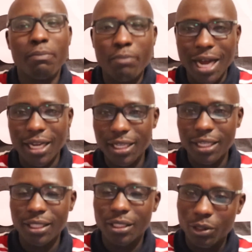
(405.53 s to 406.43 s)
back
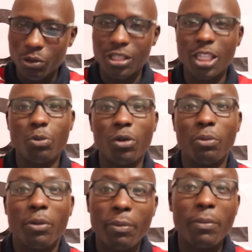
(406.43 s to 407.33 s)
to
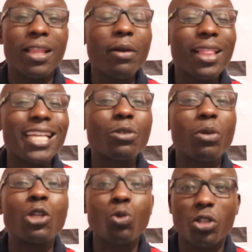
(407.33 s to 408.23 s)
transport. But
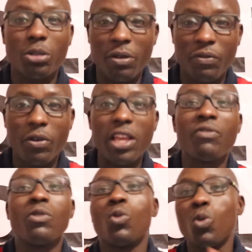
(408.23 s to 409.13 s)
that's where it was before
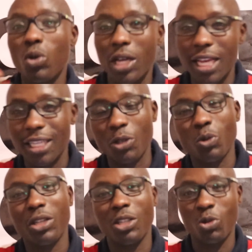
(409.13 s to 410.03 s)
even Uhuru Kenyatta
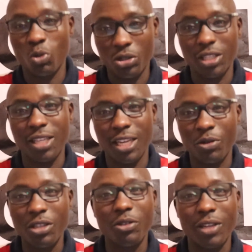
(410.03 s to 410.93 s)
took it to
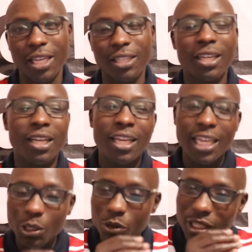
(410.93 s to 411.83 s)
treasury. You need to get.
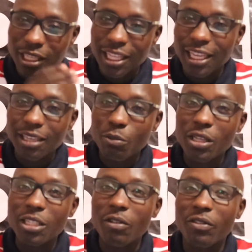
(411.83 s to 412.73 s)
It was in the
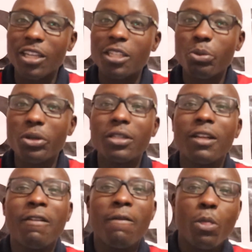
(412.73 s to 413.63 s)
Ministry of Transport.
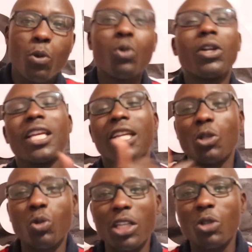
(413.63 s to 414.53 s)
Uhuru
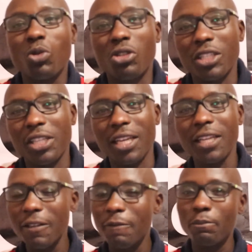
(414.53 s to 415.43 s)
Kenyatta took it to
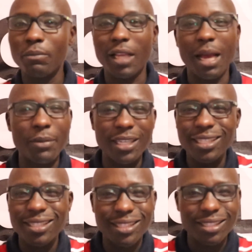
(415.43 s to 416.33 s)
treasury.
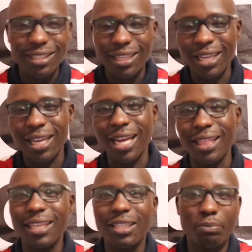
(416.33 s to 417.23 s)
Amidst, uh,
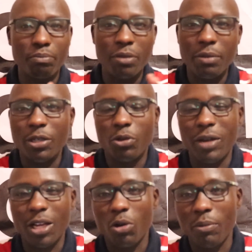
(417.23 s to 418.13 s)
I think, maybe to
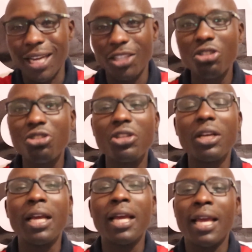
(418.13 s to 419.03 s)

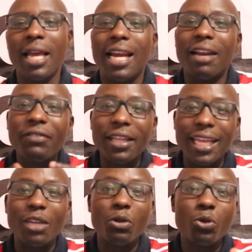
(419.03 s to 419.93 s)
micromanage. And
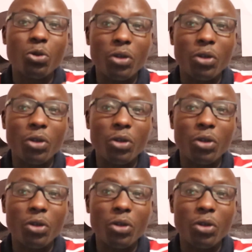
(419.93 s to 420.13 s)
after that, when